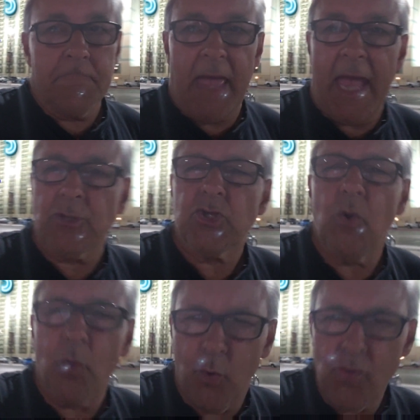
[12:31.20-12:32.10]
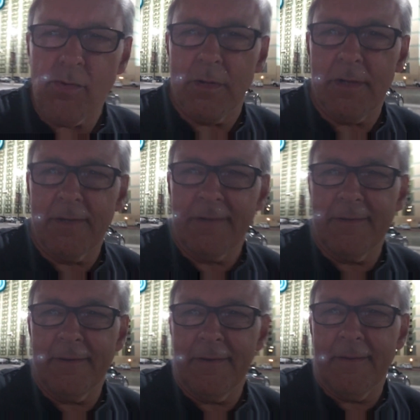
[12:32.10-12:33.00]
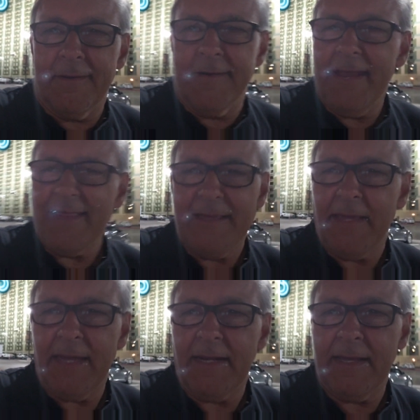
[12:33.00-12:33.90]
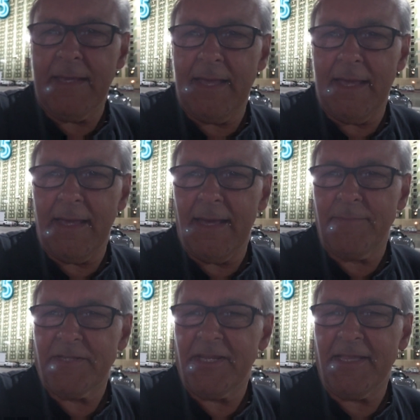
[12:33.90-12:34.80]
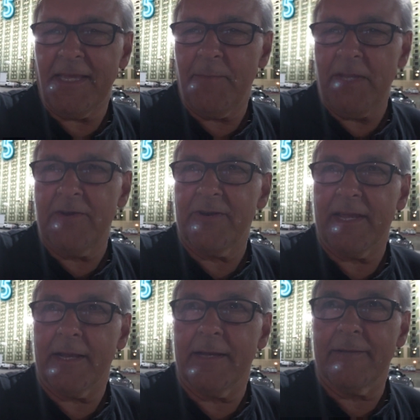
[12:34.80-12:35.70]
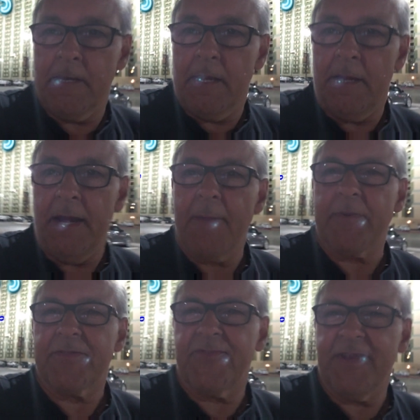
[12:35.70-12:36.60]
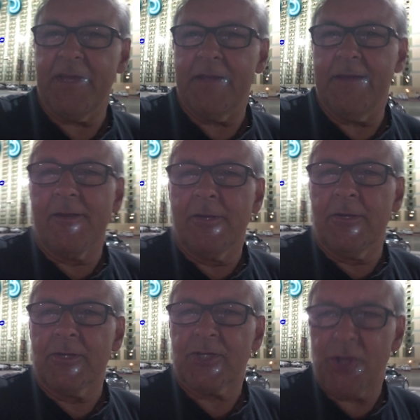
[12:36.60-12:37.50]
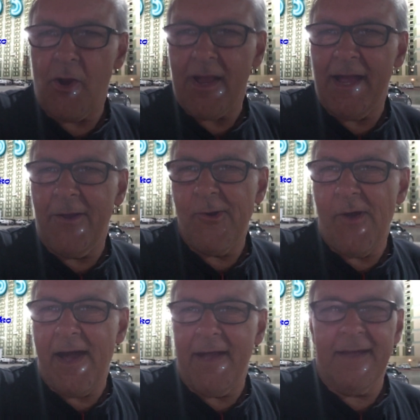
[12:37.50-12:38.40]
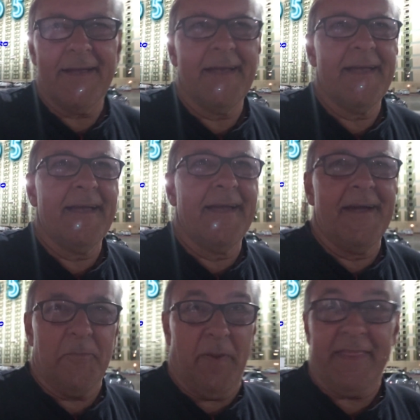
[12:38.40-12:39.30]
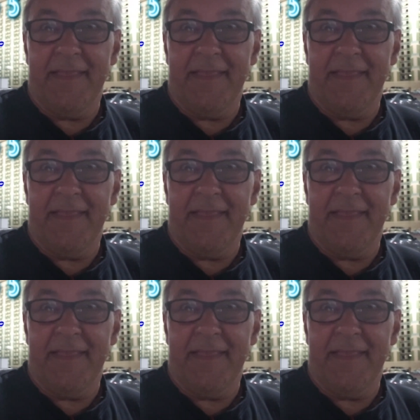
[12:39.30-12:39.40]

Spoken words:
and so cool. Nothing can upset him in a ring. Number 3, Shogun Hua. But